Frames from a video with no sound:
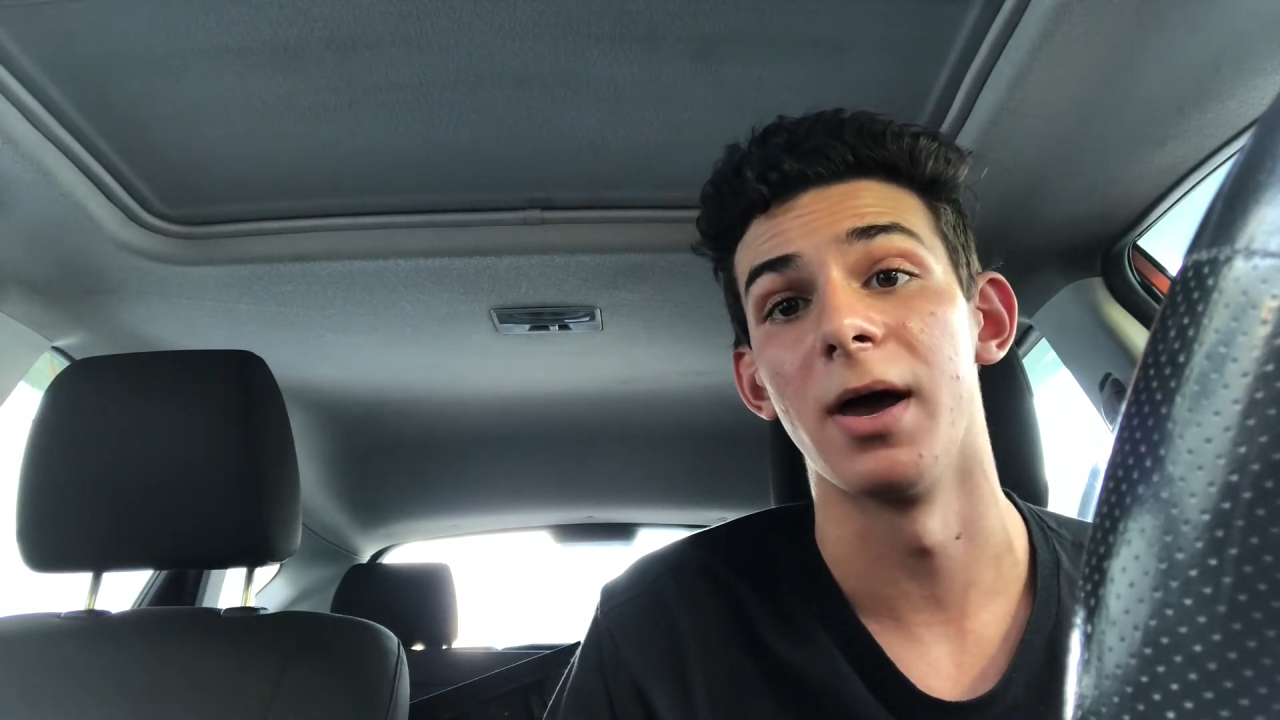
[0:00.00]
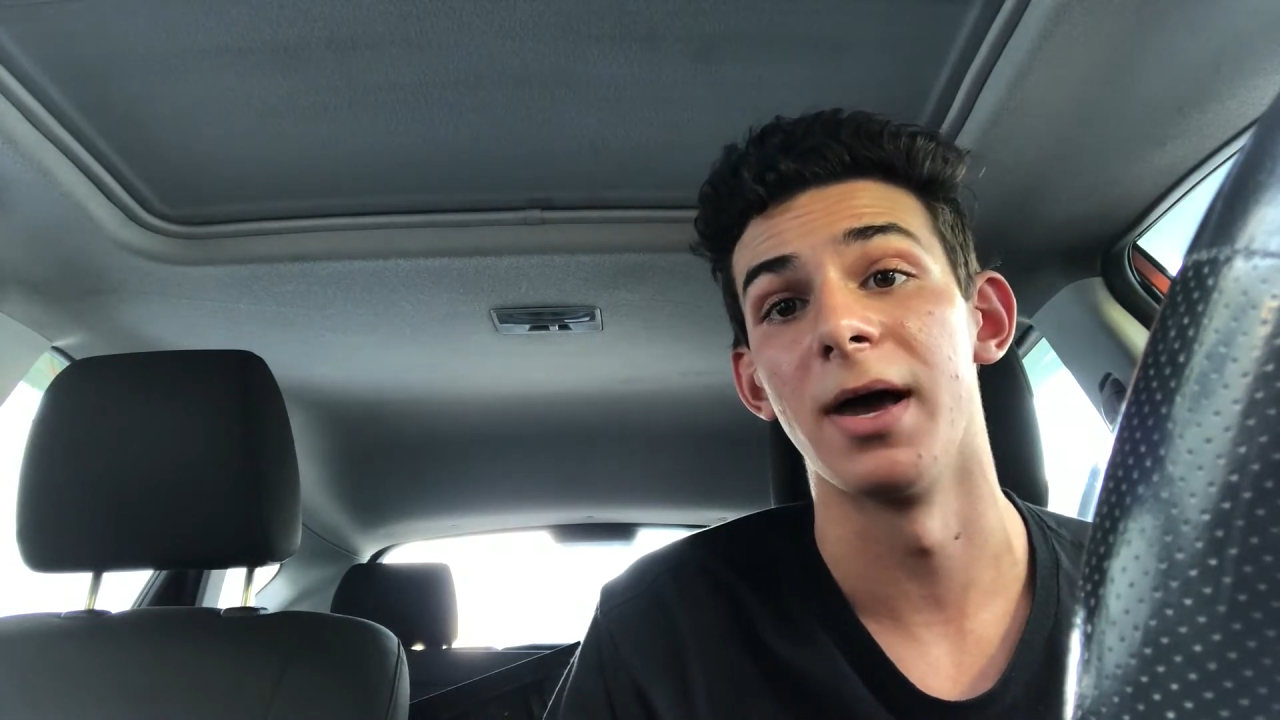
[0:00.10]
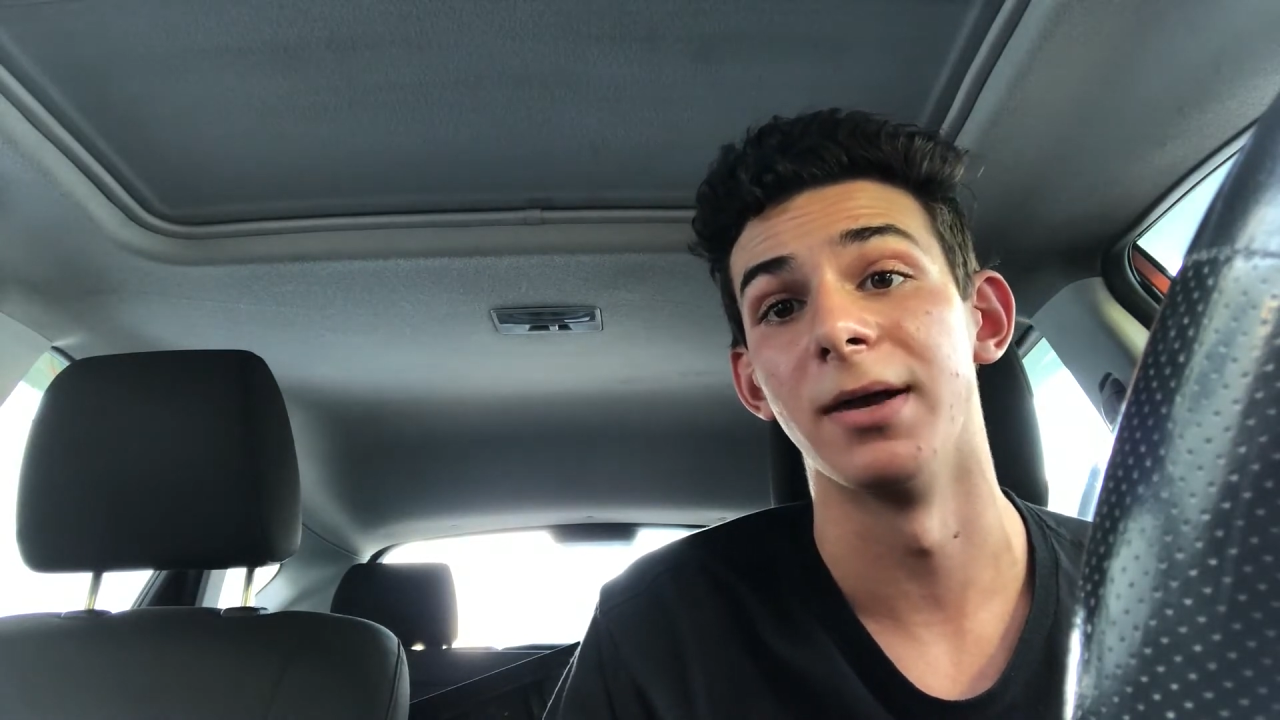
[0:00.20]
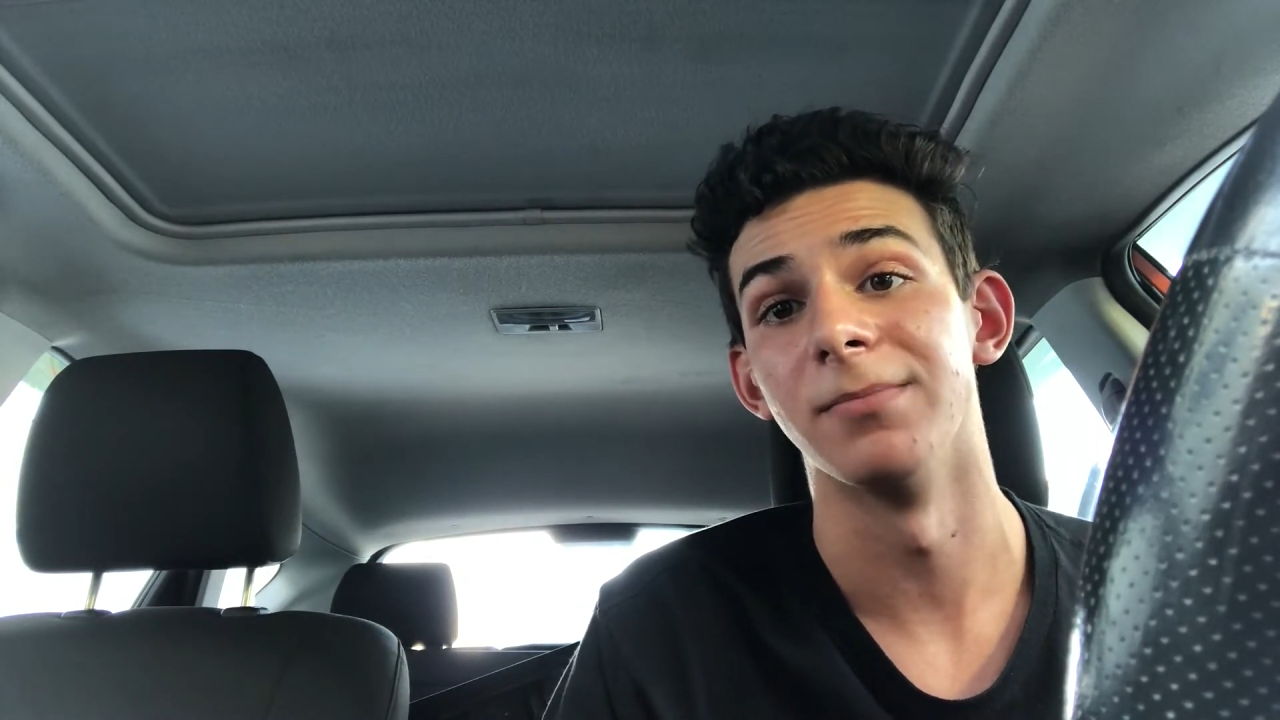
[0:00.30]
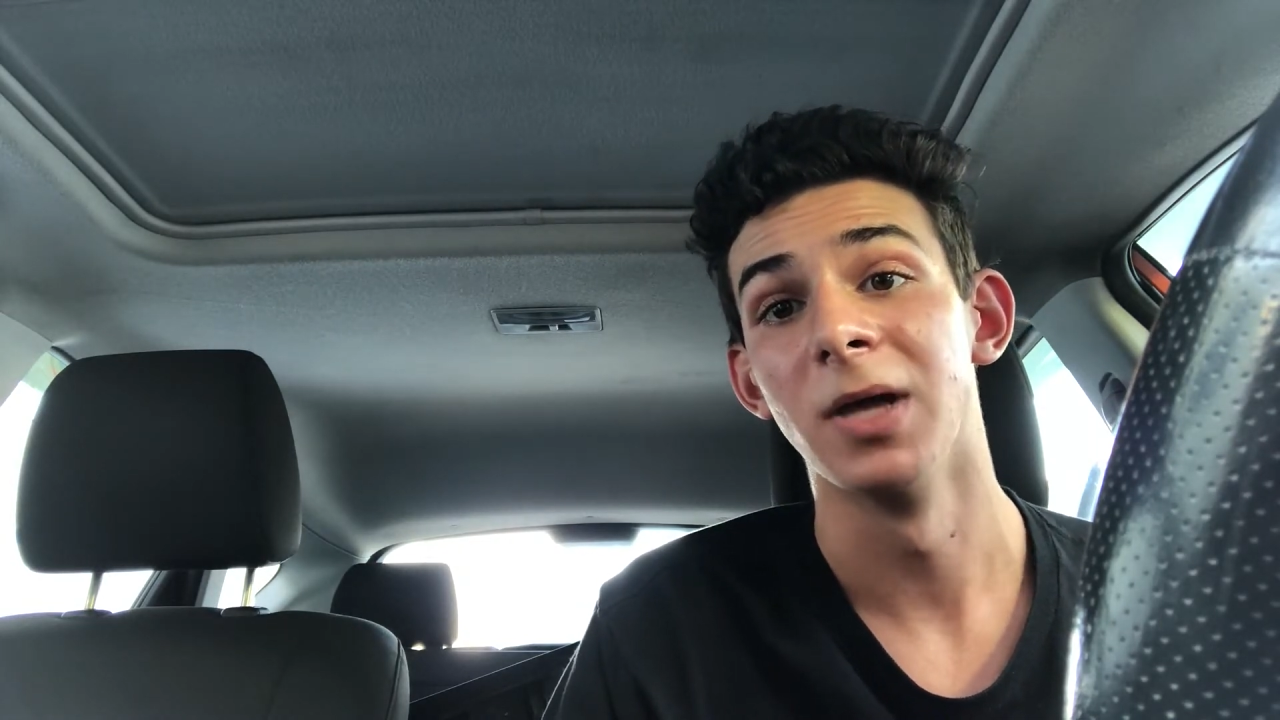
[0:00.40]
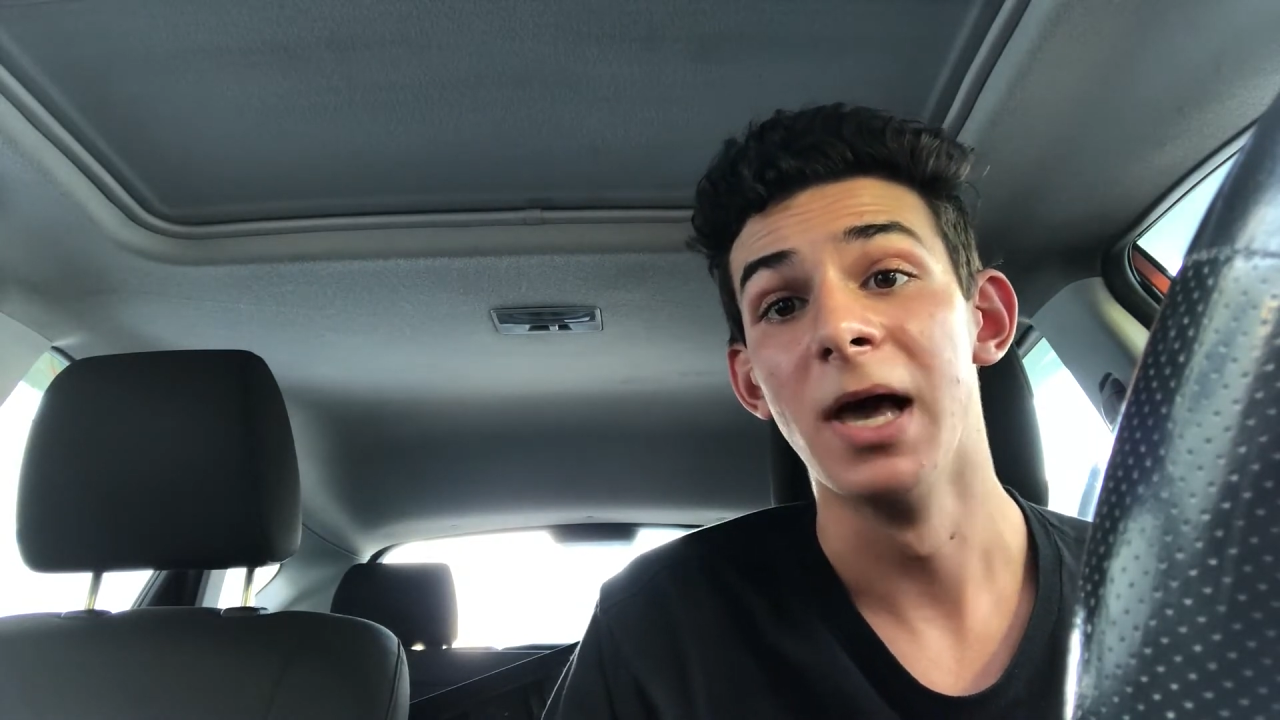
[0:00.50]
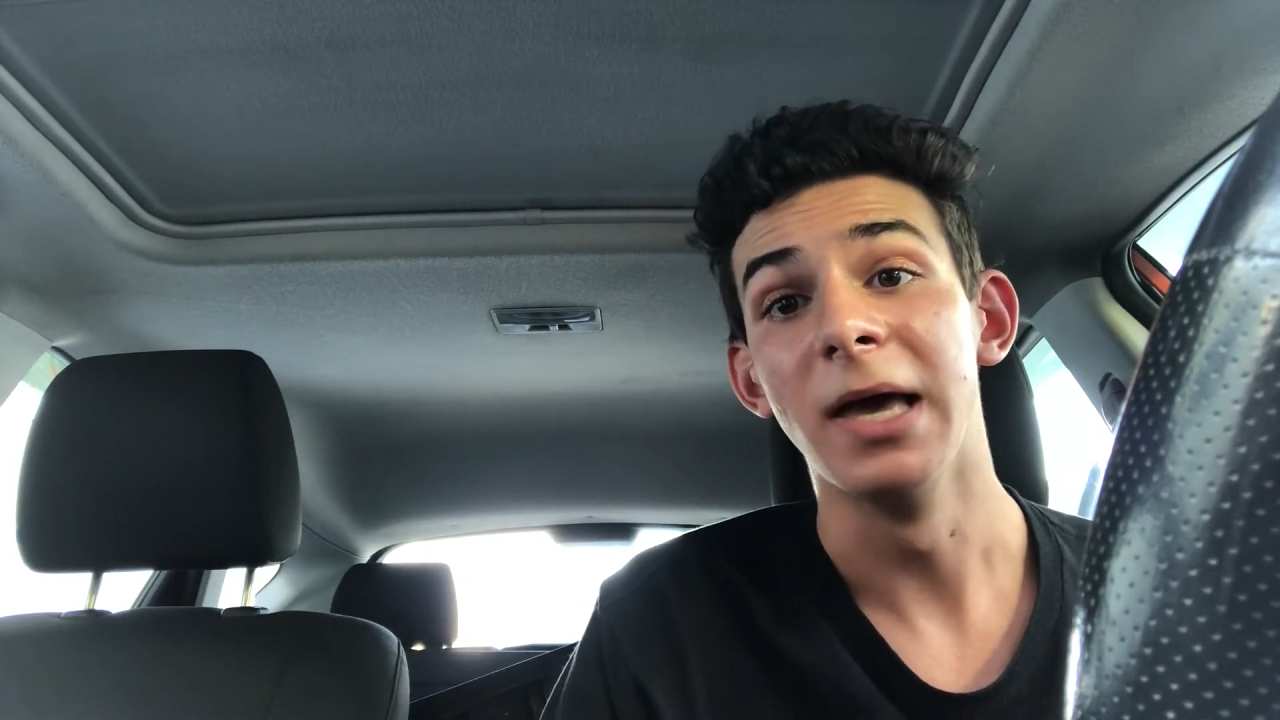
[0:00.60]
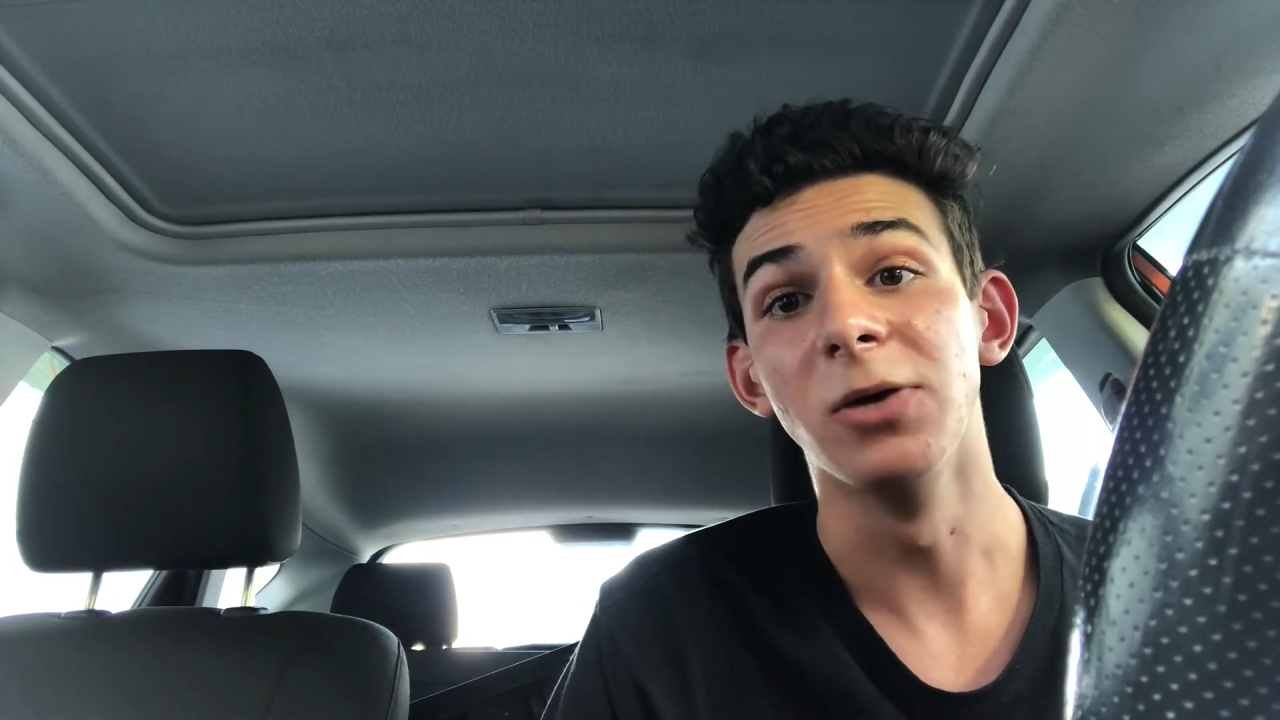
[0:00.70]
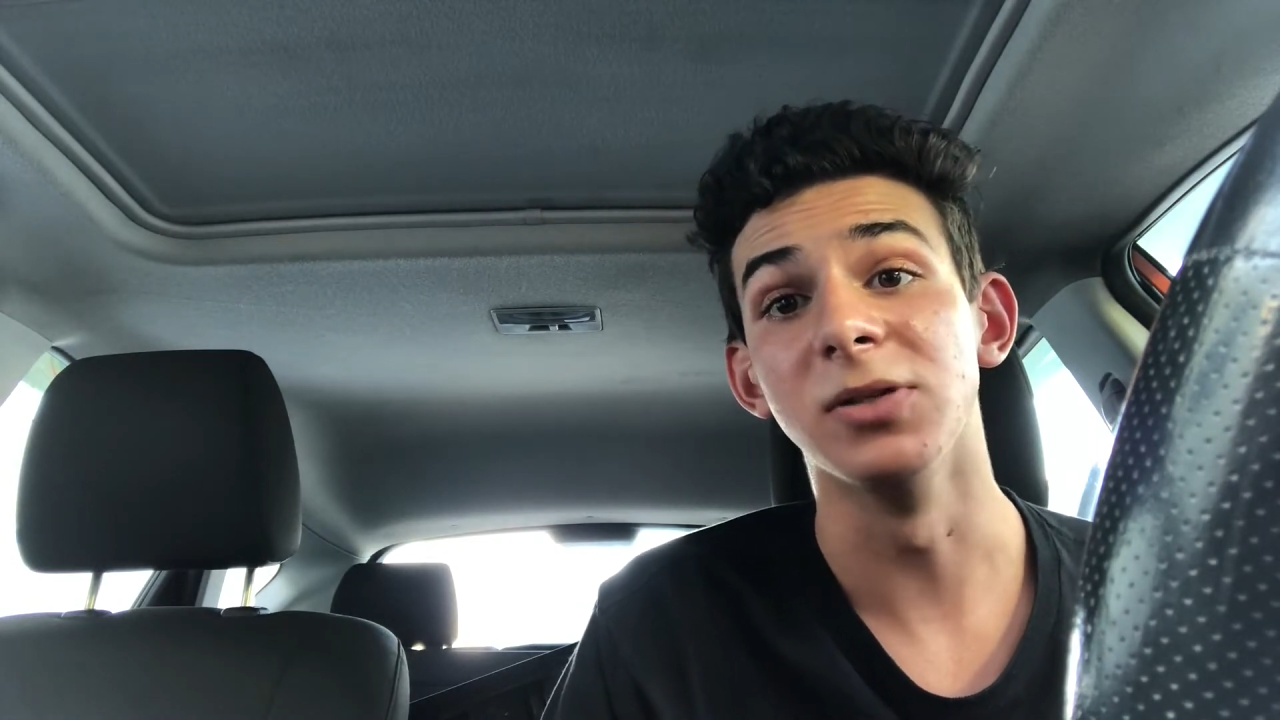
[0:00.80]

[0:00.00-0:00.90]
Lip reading: and he